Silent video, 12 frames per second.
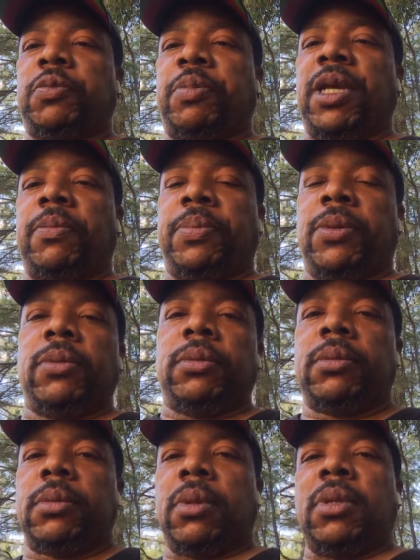people.
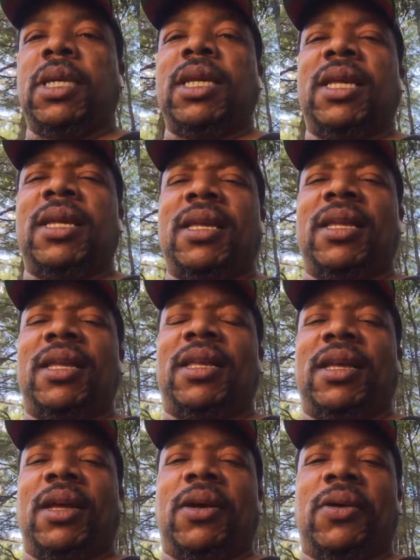
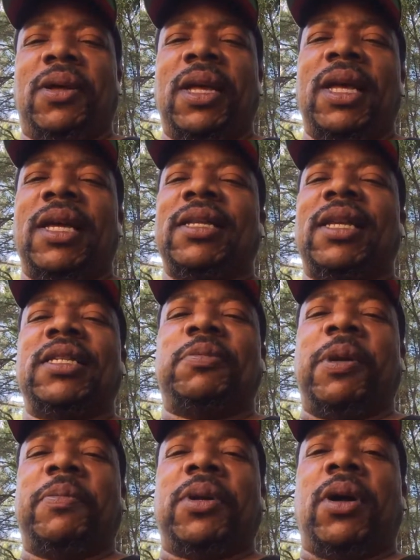Yo, these
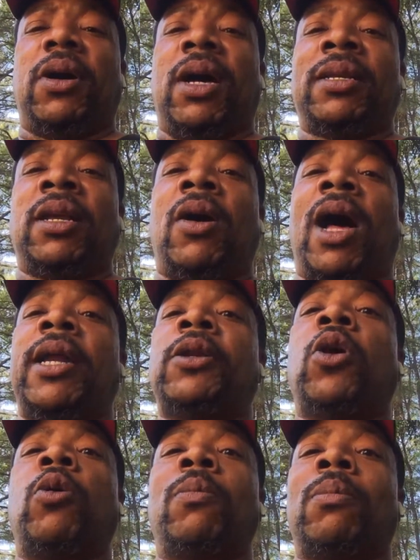people don't. Yo, I
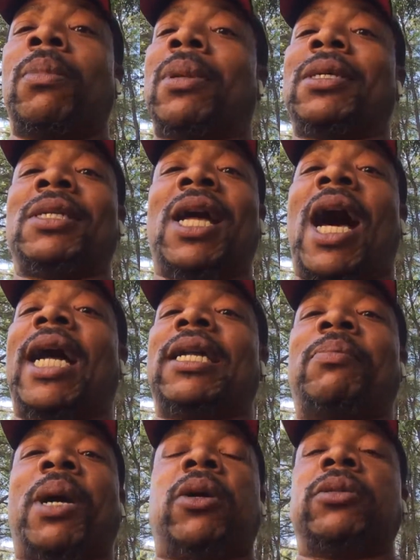know a lot
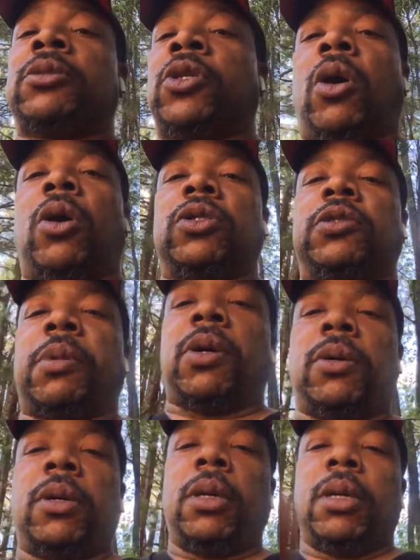about dogs,
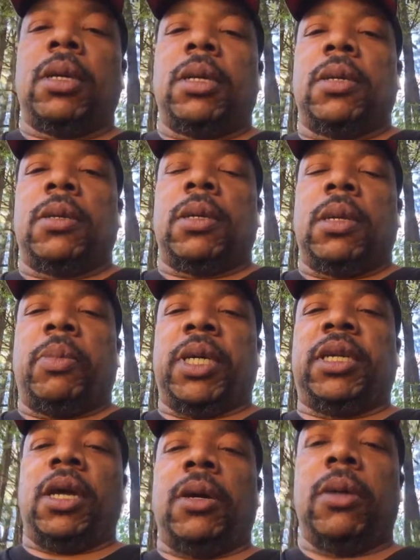bro.
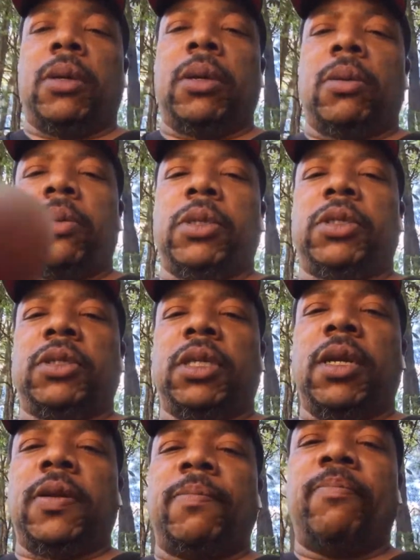But yo, what you
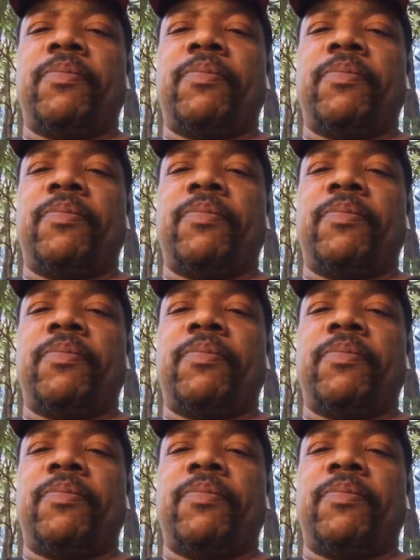said?